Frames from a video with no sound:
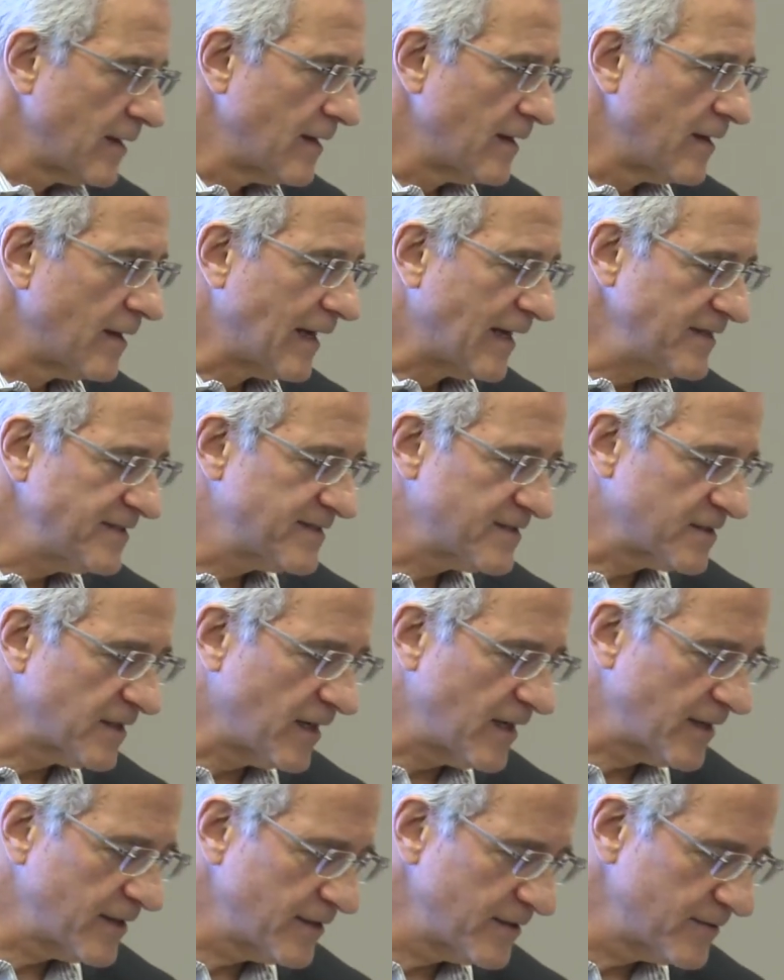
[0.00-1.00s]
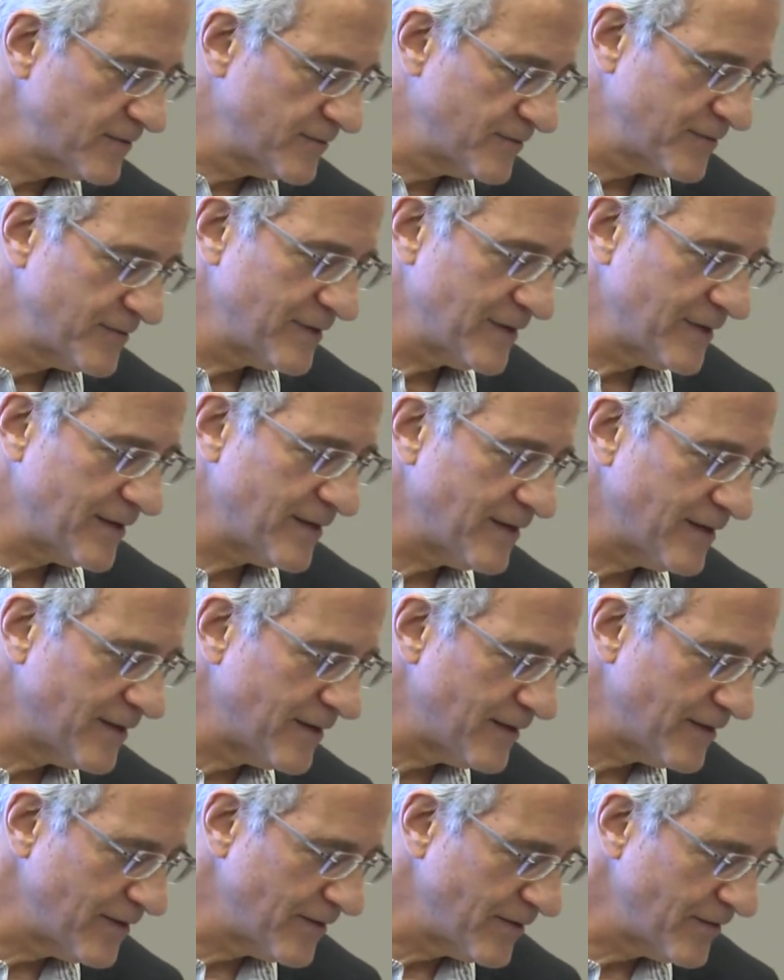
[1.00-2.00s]
I started
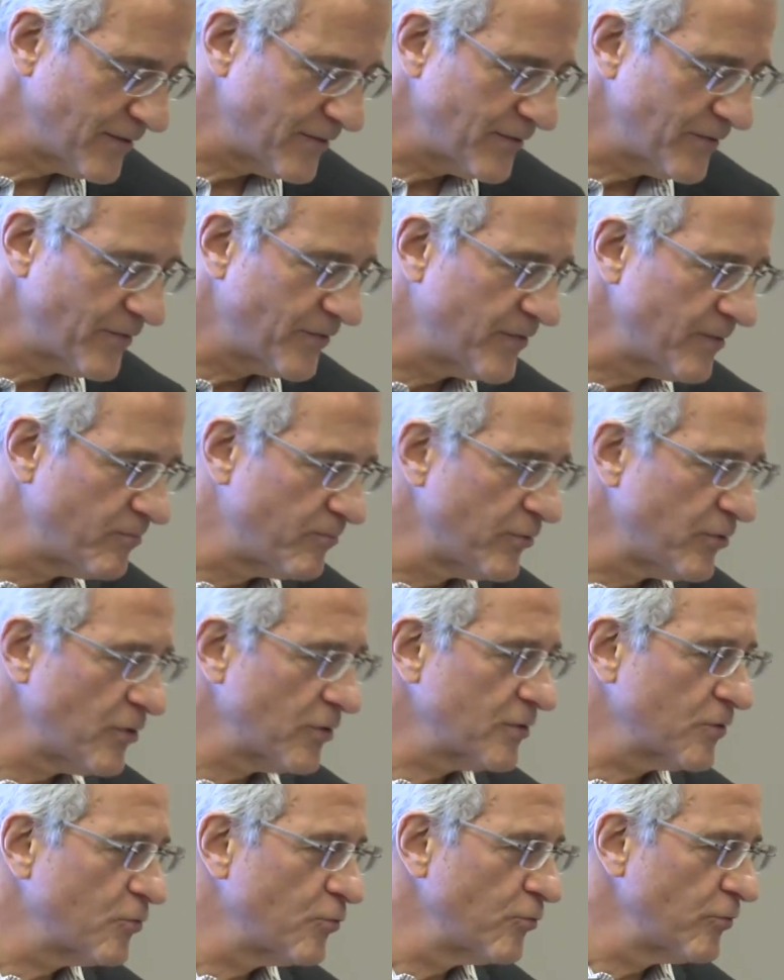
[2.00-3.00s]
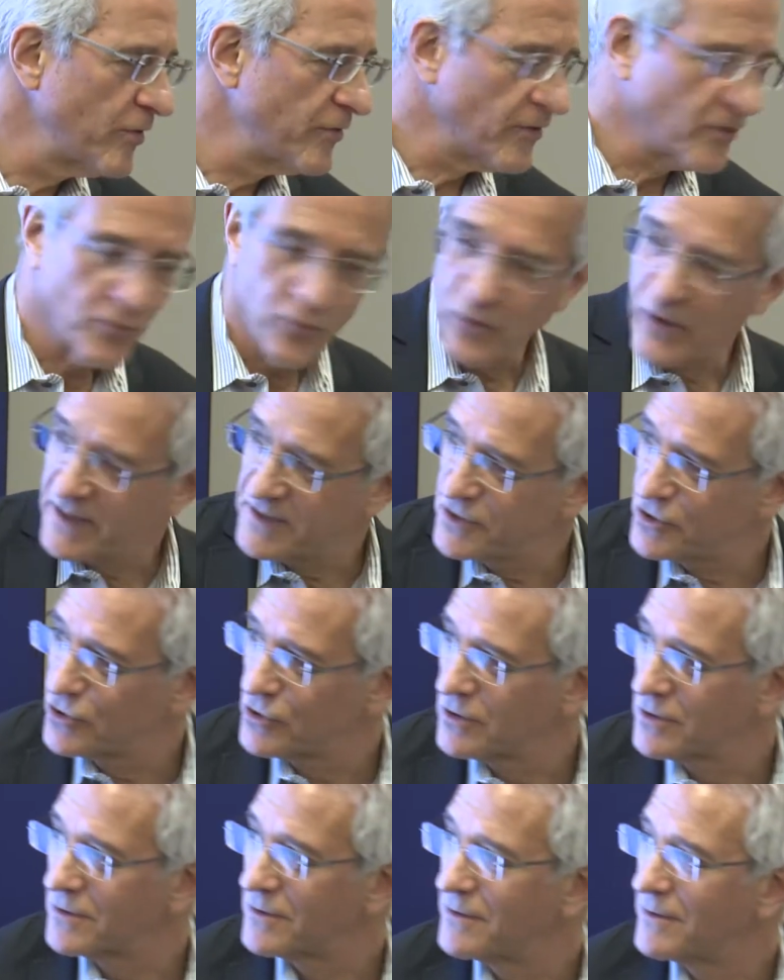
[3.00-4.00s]
the book with a
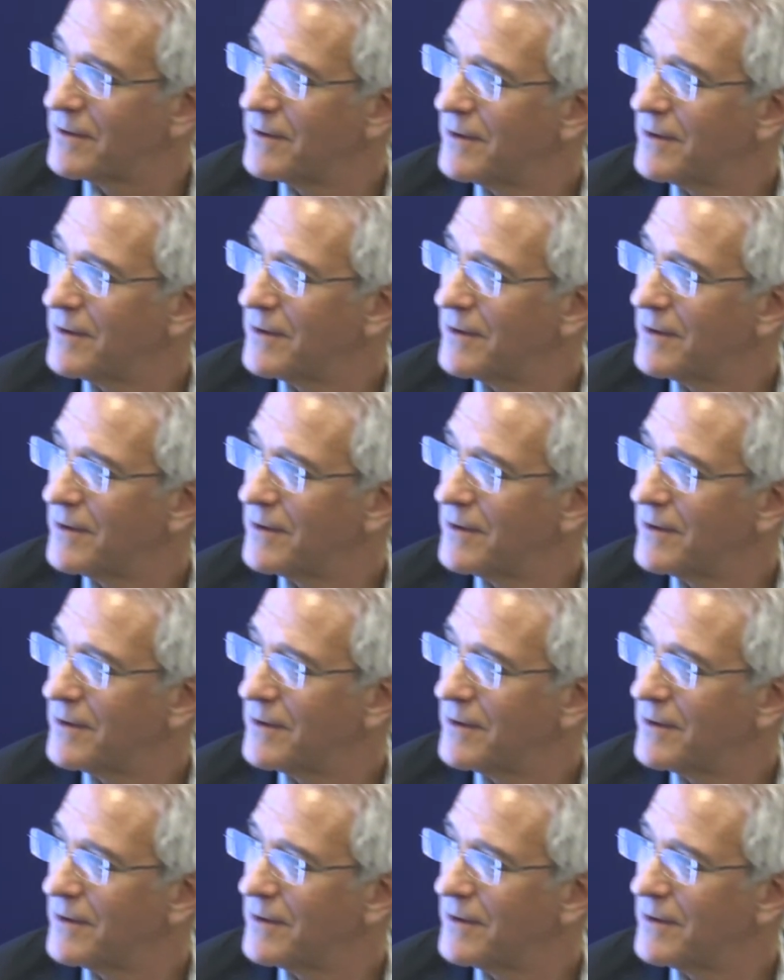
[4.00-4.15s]
question.